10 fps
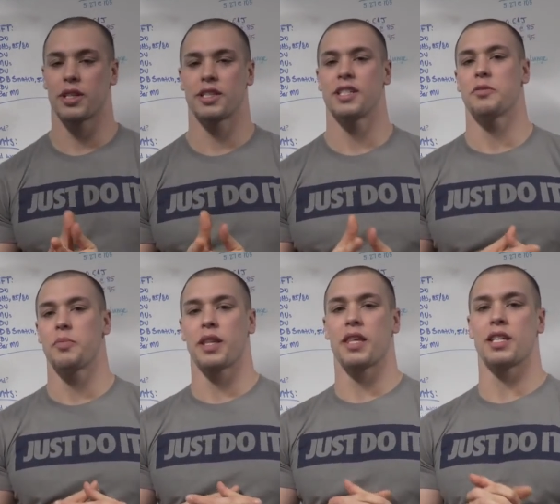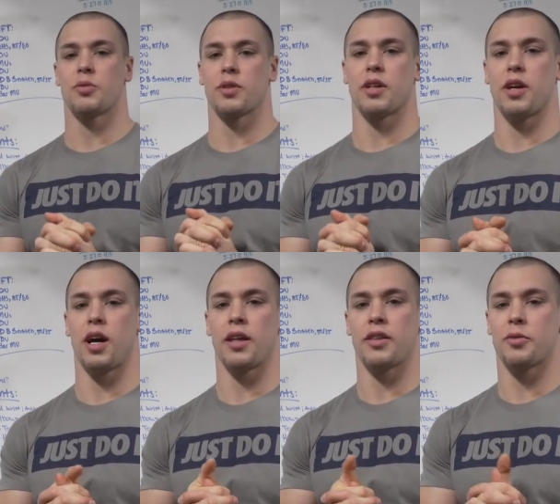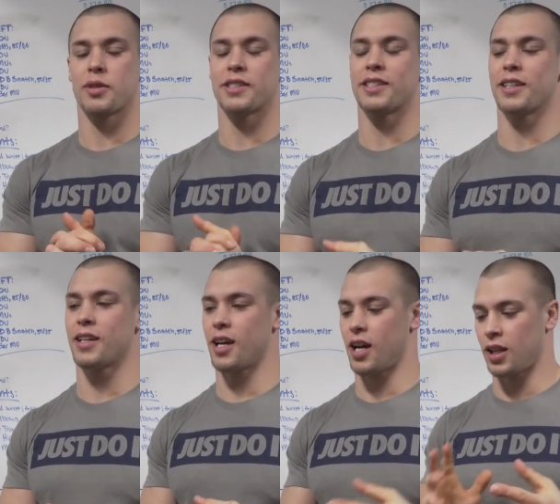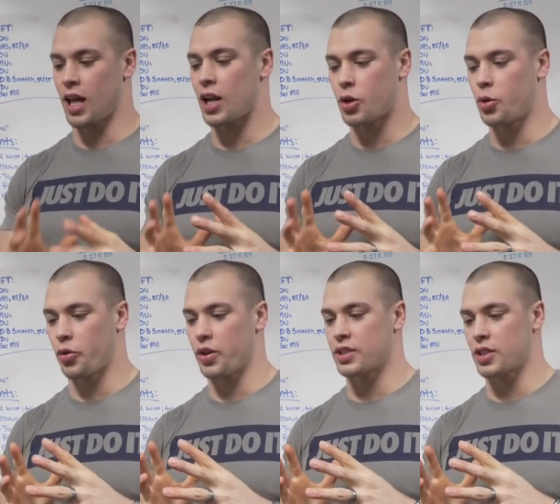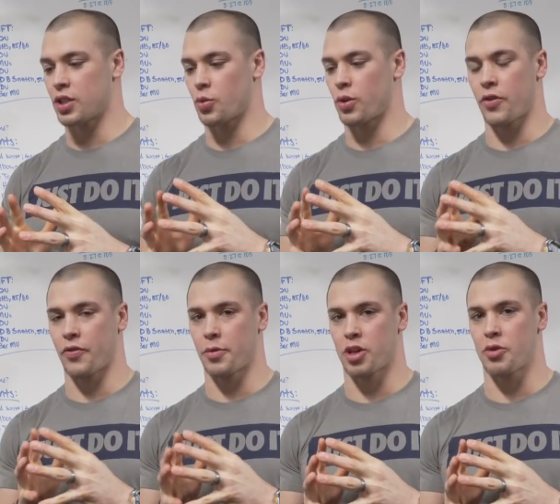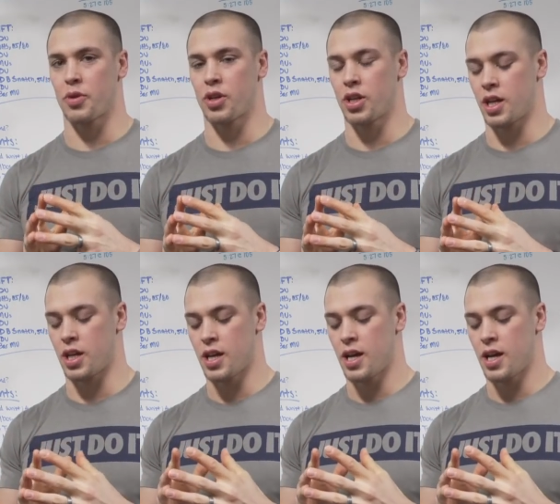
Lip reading: we're gonna see some big things. I think we're gonna see a lot of cool things in this workout from the community.